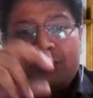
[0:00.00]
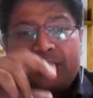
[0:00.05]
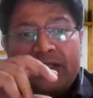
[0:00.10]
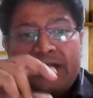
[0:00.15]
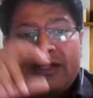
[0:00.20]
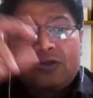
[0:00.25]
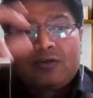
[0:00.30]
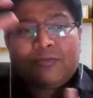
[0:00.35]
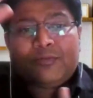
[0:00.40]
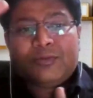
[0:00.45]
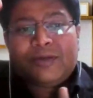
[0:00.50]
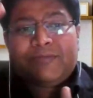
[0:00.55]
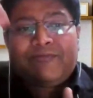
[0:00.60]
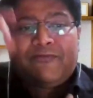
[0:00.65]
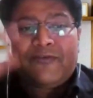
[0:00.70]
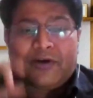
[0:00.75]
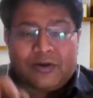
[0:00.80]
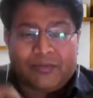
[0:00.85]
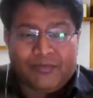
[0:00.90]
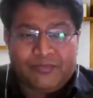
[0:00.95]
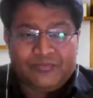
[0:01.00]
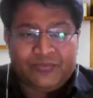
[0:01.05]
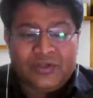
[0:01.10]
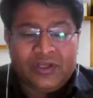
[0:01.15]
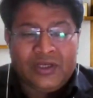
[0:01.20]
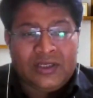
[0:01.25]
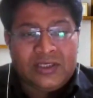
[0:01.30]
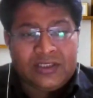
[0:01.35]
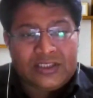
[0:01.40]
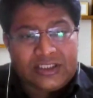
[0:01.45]
that of the firm.
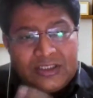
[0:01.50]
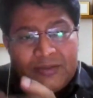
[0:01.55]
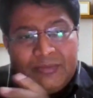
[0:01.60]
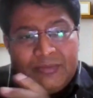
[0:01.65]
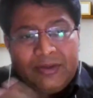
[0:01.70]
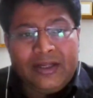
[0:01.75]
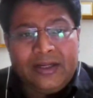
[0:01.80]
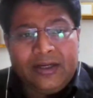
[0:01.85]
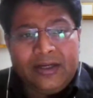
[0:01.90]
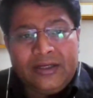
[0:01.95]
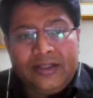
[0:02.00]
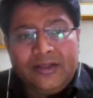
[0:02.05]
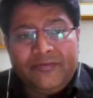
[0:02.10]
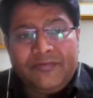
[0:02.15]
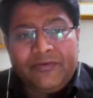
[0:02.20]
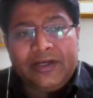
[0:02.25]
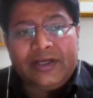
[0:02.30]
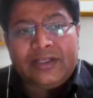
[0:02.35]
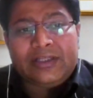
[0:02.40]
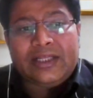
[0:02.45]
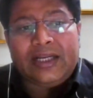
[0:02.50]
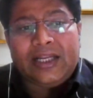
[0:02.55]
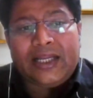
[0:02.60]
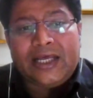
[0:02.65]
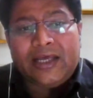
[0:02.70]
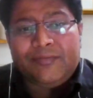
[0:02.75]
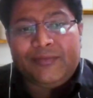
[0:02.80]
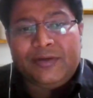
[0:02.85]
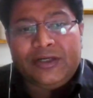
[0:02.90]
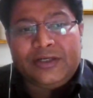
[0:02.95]
Similarly, where the
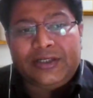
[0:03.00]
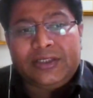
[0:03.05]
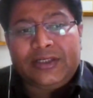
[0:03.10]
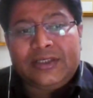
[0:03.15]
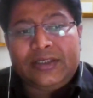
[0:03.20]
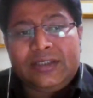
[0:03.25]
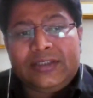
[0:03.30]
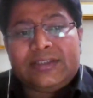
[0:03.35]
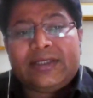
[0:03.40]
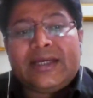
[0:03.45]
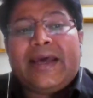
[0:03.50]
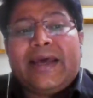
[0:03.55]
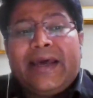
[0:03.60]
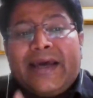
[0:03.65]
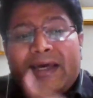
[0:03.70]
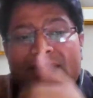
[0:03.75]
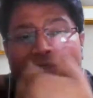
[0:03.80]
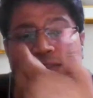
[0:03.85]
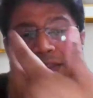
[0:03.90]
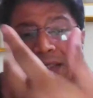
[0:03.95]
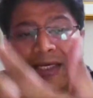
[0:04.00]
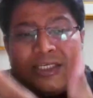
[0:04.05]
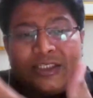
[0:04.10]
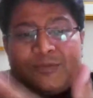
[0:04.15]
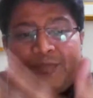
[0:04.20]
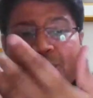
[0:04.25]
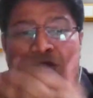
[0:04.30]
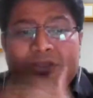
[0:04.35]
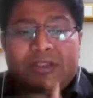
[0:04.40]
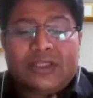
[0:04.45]
liability is as as
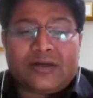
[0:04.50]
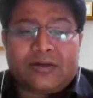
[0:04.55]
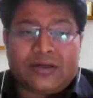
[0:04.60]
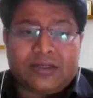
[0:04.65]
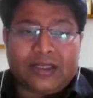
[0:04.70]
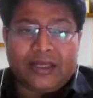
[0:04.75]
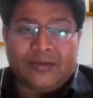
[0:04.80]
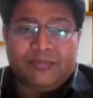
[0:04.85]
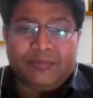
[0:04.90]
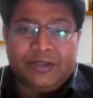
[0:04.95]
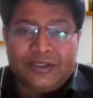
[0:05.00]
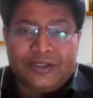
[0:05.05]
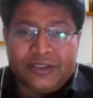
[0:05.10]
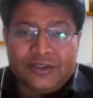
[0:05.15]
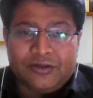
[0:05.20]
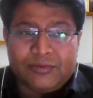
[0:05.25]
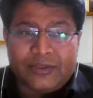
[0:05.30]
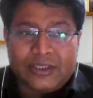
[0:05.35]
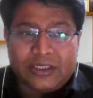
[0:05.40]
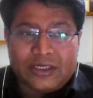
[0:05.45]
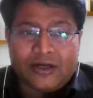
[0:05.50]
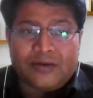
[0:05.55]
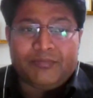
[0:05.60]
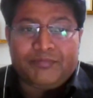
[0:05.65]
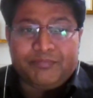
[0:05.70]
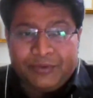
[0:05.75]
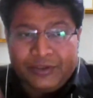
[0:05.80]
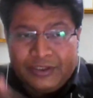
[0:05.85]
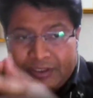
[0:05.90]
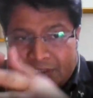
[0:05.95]
per the liability of the
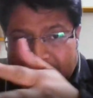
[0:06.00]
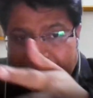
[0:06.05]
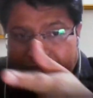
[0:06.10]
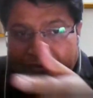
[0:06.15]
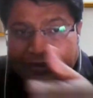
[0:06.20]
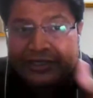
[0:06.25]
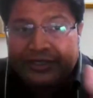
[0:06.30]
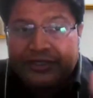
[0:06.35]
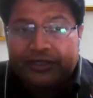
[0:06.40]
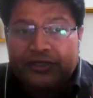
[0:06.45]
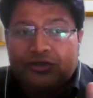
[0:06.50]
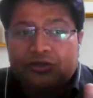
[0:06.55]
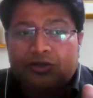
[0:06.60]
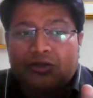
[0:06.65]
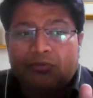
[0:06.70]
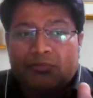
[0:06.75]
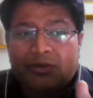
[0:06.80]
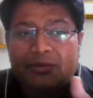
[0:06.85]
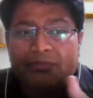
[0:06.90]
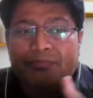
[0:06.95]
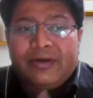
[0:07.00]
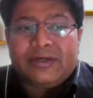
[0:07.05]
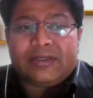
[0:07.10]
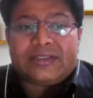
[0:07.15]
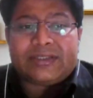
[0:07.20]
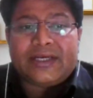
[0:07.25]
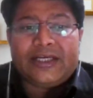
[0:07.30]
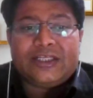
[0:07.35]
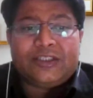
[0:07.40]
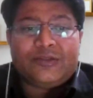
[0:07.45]
company divided in the members
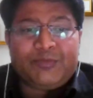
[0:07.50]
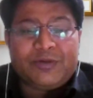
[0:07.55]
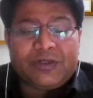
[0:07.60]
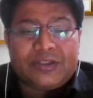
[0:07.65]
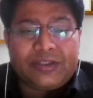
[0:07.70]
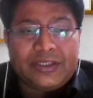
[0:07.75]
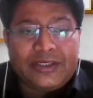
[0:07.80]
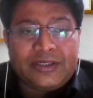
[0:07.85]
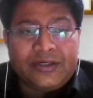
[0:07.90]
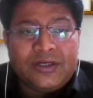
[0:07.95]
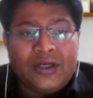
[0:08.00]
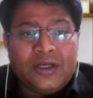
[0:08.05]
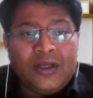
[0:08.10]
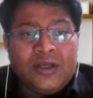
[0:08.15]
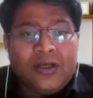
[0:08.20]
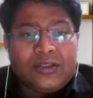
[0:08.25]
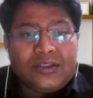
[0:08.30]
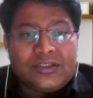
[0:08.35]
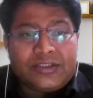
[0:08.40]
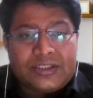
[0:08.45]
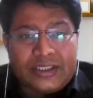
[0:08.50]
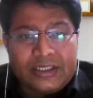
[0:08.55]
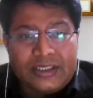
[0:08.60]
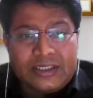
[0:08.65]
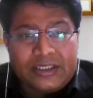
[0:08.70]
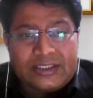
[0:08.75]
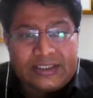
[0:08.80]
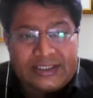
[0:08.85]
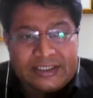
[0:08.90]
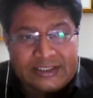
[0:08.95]
as per their
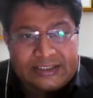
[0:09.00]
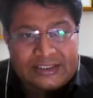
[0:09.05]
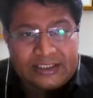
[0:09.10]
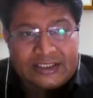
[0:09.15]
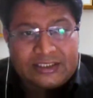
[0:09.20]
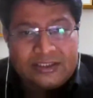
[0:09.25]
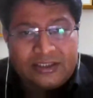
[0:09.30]
shares, etc.